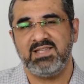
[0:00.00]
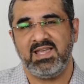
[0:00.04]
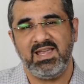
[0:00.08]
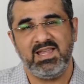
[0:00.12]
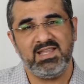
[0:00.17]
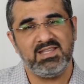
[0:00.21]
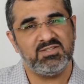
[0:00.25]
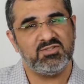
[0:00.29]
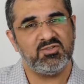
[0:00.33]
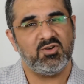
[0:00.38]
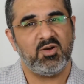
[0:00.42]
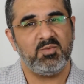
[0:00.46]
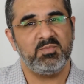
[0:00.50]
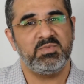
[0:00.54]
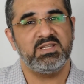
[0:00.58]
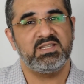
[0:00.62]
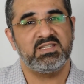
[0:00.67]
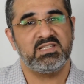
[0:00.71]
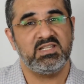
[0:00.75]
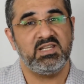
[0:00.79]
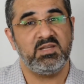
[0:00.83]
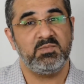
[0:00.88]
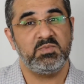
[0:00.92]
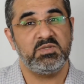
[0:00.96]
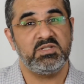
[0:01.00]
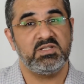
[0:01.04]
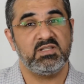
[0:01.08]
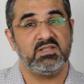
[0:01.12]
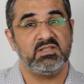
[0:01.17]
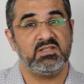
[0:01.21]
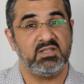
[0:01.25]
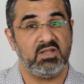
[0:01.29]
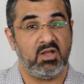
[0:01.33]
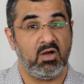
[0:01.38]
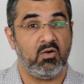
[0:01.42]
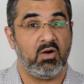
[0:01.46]
and job
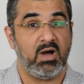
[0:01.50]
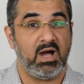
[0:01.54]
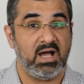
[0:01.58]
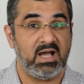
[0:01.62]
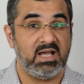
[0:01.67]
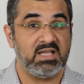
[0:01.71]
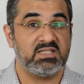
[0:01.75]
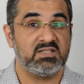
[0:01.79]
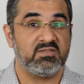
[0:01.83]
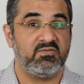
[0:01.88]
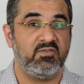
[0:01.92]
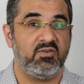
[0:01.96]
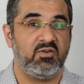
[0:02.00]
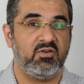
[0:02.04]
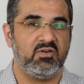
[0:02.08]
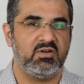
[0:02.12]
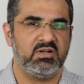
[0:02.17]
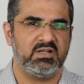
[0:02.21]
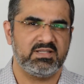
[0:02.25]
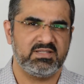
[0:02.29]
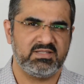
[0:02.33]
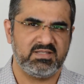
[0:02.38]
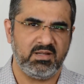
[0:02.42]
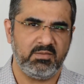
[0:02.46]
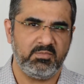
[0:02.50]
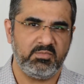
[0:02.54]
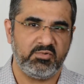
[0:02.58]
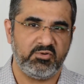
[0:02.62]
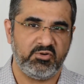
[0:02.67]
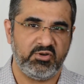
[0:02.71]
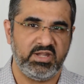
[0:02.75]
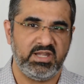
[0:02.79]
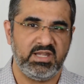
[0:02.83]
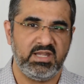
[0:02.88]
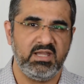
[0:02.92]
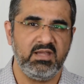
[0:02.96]
descriptions now ask for some
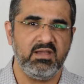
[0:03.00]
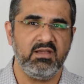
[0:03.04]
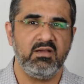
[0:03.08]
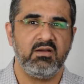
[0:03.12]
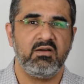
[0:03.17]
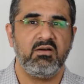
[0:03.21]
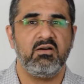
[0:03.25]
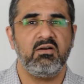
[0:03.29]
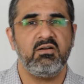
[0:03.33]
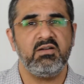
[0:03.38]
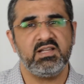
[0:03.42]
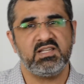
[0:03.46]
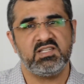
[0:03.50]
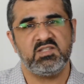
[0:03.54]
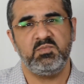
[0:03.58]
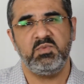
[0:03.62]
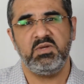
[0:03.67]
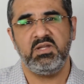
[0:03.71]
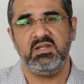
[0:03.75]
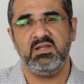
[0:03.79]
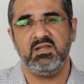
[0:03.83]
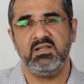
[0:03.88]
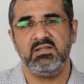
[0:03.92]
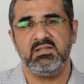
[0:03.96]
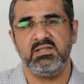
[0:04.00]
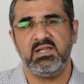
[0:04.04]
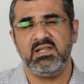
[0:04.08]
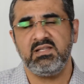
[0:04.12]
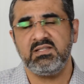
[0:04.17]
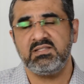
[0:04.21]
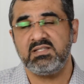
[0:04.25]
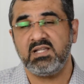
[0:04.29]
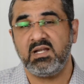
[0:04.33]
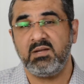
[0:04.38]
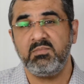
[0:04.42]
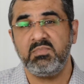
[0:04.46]
training or experience, and
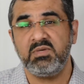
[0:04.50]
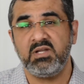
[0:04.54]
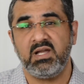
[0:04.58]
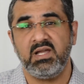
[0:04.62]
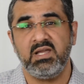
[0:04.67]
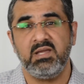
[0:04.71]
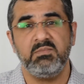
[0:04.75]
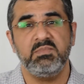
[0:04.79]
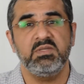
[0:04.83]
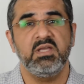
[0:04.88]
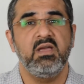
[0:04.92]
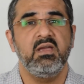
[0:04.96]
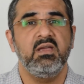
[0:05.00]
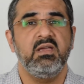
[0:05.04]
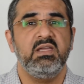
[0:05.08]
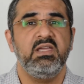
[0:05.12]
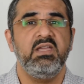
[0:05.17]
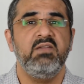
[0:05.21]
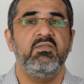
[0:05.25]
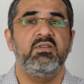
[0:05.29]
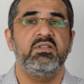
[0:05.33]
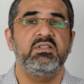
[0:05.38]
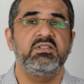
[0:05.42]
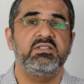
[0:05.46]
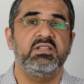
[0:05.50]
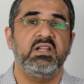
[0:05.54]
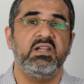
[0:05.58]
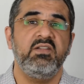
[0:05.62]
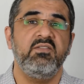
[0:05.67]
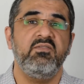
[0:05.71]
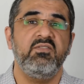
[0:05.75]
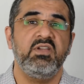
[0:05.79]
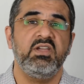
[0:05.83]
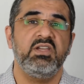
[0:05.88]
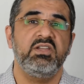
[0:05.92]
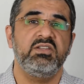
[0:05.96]
sometimes even
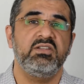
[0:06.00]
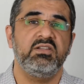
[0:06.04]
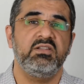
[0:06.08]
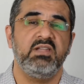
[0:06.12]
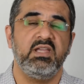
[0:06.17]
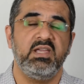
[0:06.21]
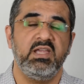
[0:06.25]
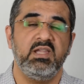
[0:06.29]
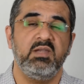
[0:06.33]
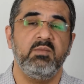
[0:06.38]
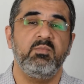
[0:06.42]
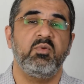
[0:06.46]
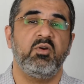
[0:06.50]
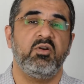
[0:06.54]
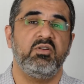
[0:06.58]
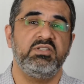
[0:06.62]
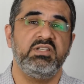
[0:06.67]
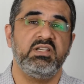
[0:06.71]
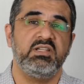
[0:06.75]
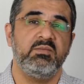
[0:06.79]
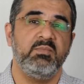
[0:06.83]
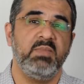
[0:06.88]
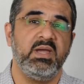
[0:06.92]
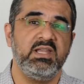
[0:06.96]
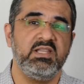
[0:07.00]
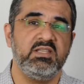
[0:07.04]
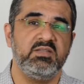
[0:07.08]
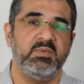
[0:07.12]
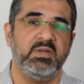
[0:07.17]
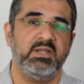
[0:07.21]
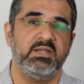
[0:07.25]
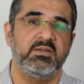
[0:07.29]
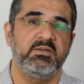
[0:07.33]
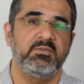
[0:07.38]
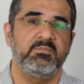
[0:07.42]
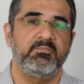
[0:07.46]
certification in project
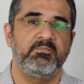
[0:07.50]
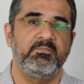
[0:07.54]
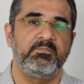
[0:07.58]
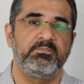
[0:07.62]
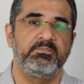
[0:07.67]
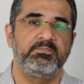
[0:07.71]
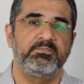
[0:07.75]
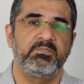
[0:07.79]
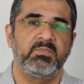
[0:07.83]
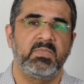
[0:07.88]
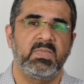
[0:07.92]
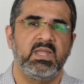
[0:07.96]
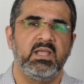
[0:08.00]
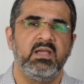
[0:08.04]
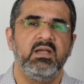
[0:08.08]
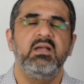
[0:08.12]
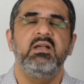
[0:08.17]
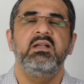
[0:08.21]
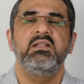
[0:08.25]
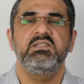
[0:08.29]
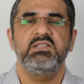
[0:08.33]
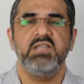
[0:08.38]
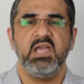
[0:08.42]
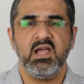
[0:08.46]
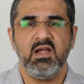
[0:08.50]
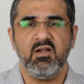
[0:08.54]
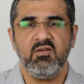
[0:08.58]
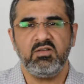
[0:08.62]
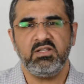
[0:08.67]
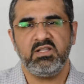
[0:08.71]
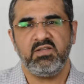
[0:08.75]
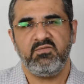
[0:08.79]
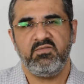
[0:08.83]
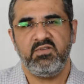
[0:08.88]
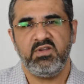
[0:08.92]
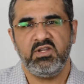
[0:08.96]
management. Check out
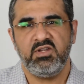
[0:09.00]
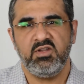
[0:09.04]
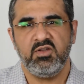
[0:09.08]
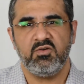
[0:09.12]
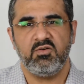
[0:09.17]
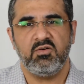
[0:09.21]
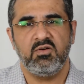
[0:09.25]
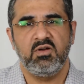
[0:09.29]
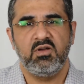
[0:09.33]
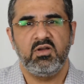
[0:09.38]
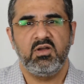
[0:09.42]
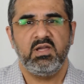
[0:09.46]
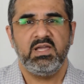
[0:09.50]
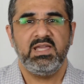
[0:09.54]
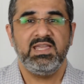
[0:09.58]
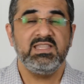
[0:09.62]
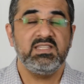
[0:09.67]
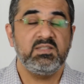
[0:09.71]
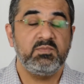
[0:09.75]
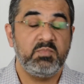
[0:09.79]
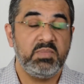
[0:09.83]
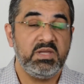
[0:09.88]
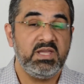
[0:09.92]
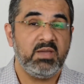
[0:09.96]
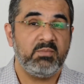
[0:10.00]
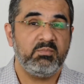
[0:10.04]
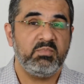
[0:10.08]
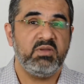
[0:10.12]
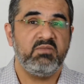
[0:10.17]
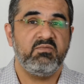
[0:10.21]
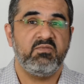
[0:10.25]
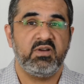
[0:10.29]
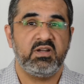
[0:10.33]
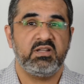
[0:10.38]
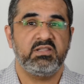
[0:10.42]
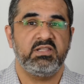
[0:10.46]
the video, Is
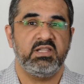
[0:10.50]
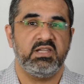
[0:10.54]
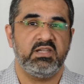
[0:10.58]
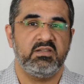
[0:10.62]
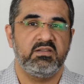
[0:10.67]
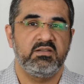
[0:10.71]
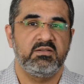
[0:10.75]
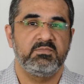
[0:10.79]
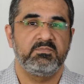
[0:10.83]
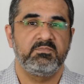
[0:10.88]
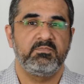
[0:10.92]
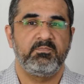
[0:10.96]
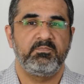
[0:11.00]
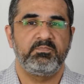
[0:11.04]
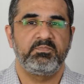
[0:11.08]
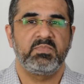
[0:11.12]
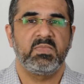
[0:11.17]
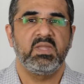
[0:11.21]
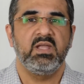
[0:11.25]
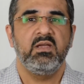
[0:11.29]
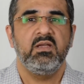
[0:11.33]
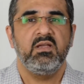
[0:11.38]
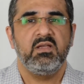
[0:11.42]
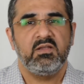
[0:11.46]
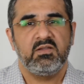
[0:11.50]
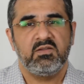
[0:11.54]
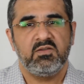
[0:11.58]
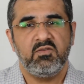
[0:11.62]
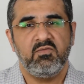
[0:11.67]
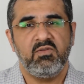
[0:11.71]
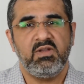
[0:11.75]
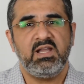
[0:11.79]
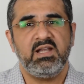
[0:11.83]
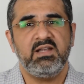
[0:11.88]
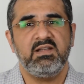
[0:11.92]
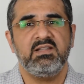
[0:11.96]
PMP Worth It? You
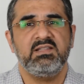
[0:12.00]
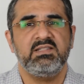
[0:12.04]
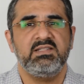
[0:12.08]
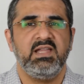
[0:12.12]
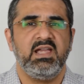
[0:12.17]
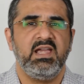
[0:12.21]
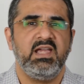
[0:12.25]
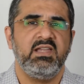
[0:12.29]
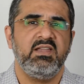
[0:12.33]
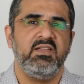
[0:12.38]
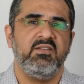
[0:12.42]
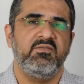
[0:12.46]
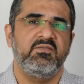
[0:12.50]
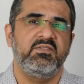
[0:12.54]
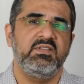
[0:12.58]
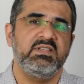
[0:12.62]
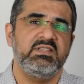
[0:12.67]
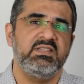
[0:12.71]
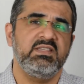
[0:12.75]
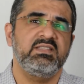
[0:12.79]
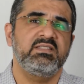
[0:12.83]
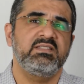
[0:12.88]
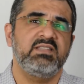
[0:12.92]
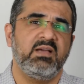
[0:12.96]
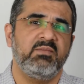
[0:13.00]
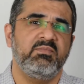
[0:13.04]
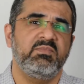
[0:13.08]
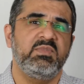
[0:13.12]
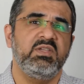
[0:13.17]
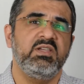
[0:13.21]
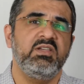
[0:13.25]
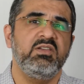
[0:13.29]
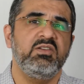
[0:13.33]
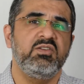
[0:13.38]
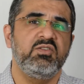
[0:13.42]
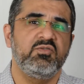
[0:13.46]
will understand if this is
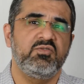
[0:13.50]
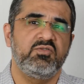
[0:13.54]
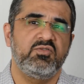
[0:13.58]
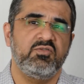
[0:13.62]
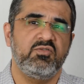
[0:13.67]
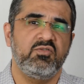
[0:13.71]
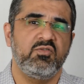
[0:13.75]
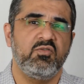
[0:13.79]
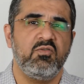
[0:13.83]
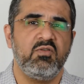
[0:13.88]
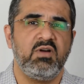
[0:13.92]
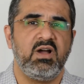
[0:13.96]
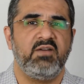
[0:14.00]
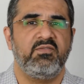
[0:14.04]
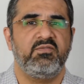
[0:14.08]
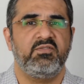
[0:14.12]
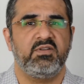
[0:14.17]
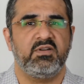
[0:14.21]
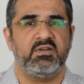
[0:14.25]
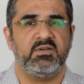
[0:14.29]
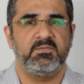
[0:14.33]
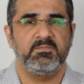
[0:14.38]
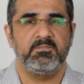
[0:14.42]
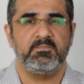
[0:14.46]
something you should go after.